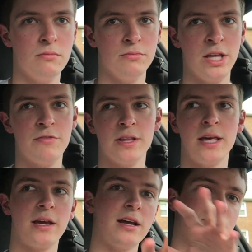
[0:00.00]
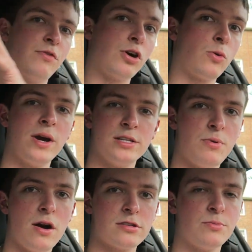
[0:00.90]
leave it like as far away as
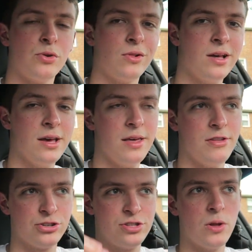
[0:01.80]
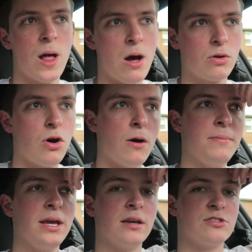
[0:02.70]
possible, there's still alcohol
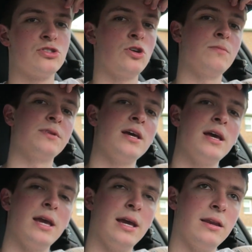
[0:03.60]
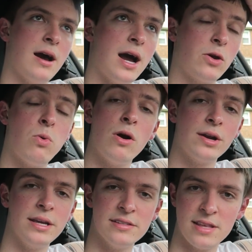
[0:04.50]
being consumed in high
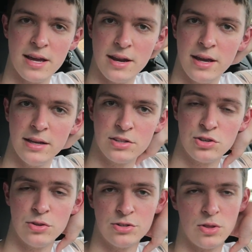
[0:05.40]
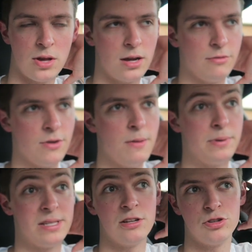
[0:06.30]
quantities that night, and so there's a lot of
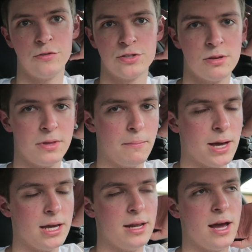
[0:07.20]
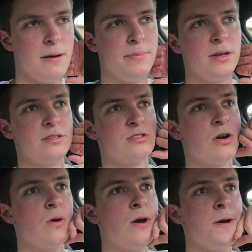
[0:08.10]
potential for something bad to happen. And
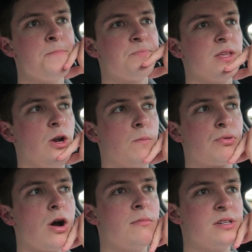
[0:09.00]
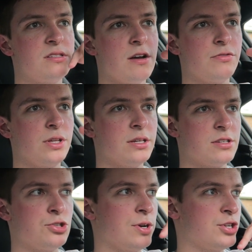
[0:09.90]
so, you know, prom is definitely a
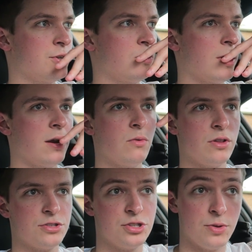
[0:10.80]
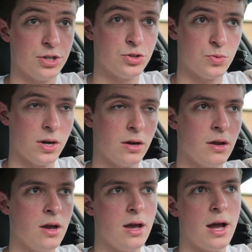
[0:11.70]
situation where, one of those situations where
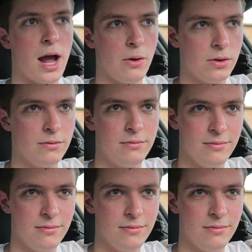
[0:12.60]
I would